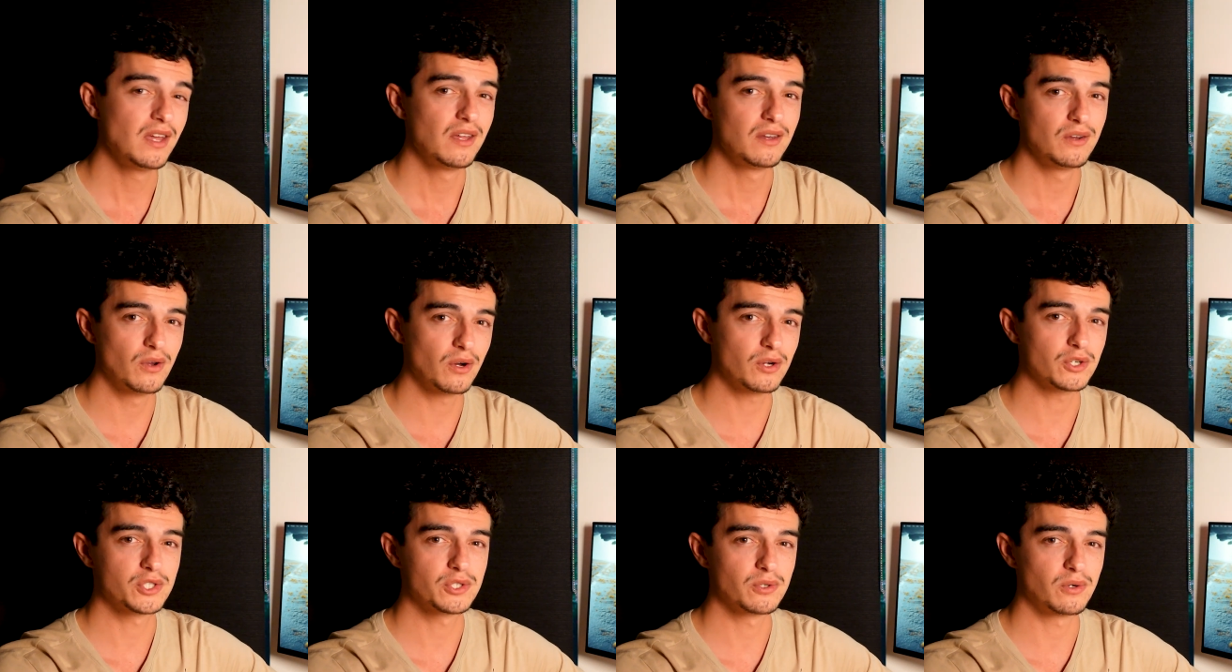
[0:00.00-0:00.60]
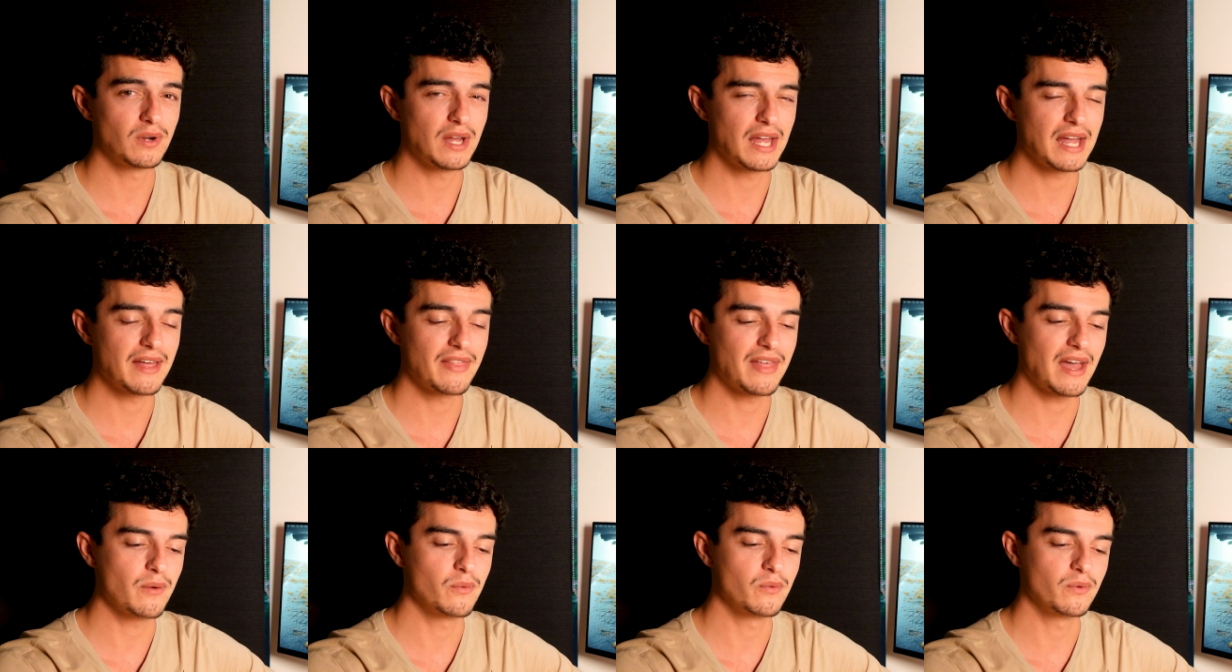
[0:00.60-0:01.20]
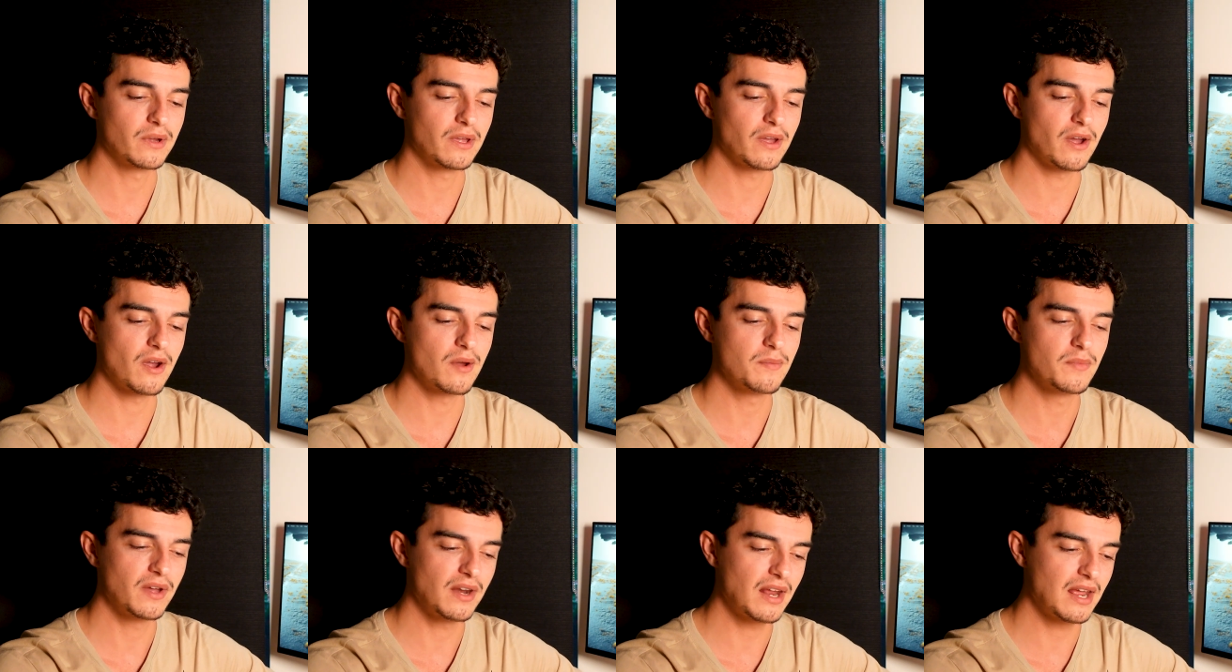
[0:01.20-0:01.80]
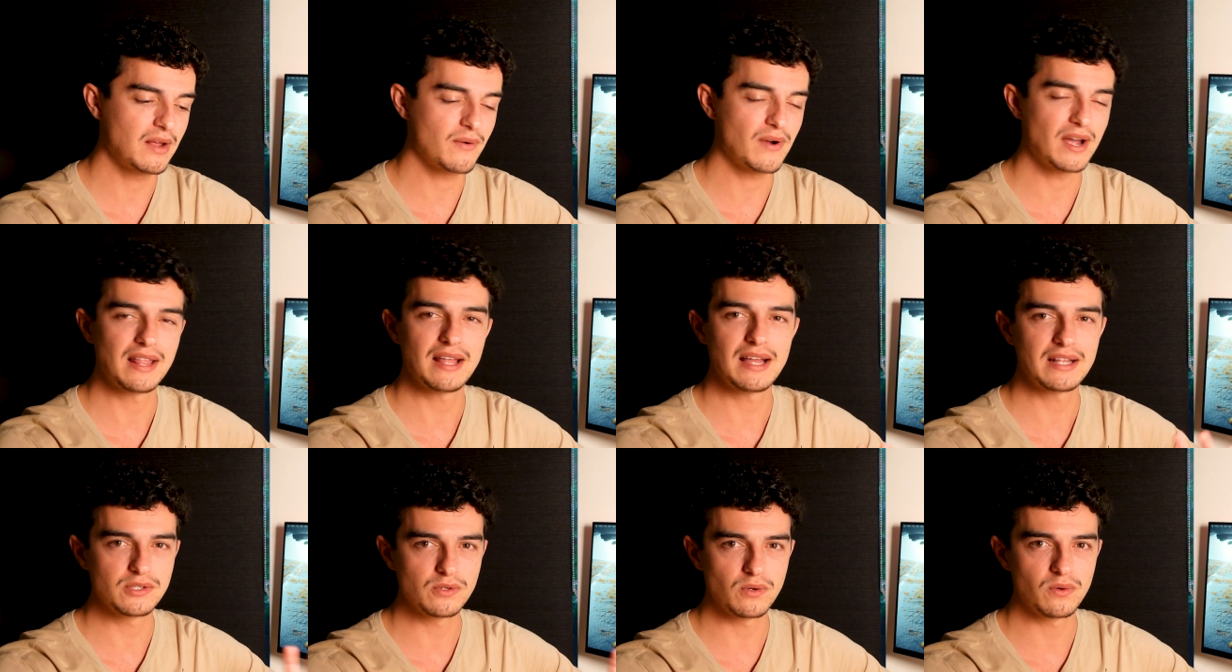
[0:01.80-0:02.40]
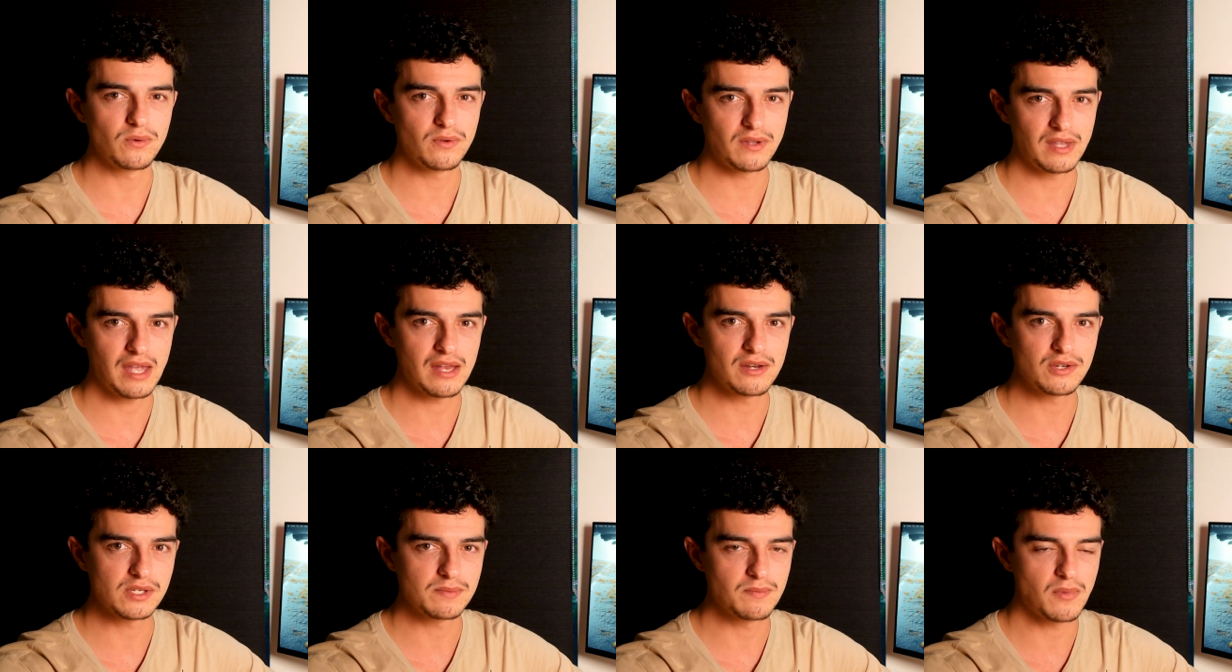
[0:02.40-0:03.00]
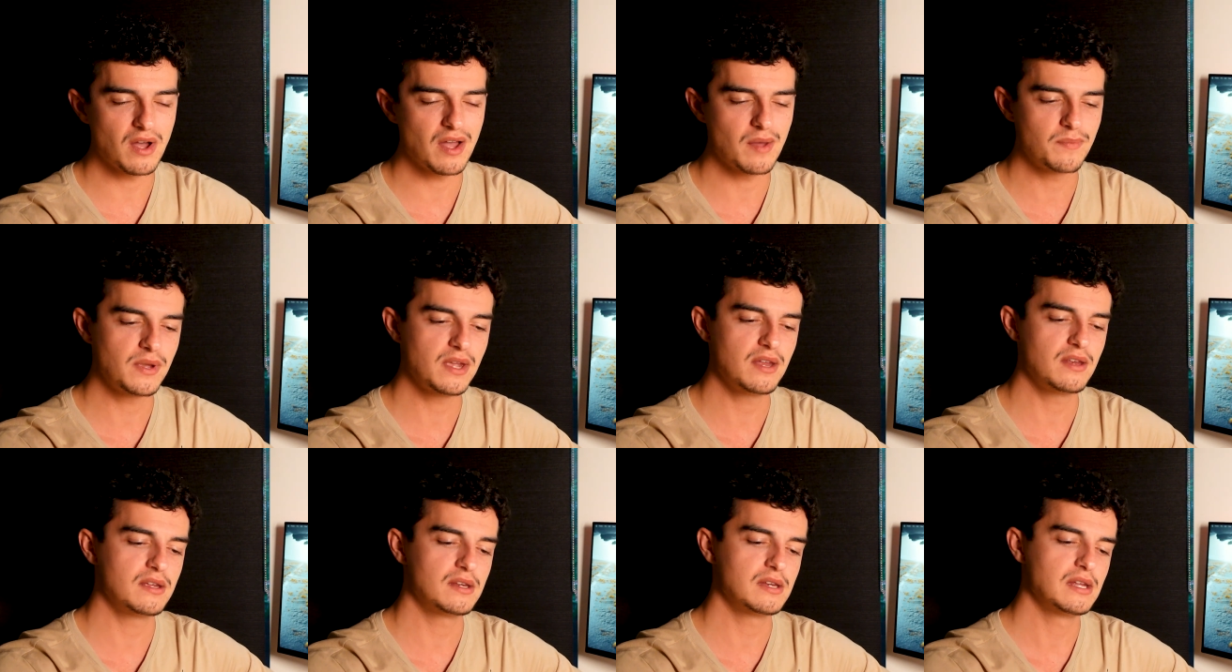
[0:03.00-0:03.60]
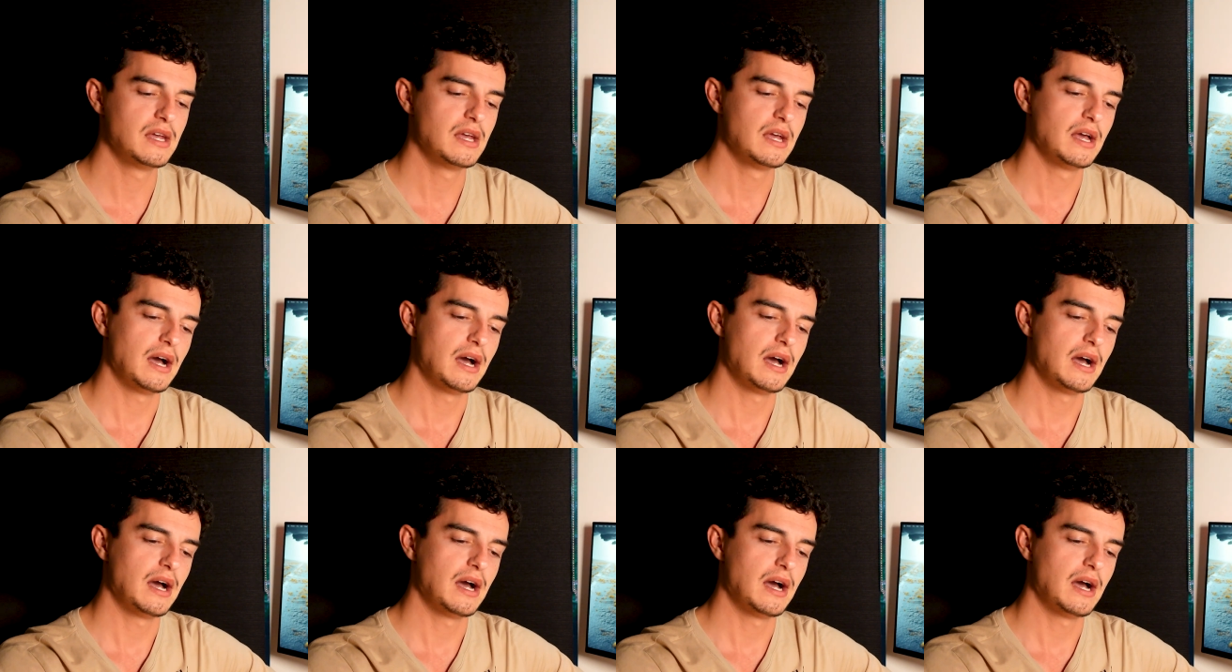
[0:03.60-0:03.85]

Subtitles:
Not sure how that will go. But anyway, that's all, again, just my opinion.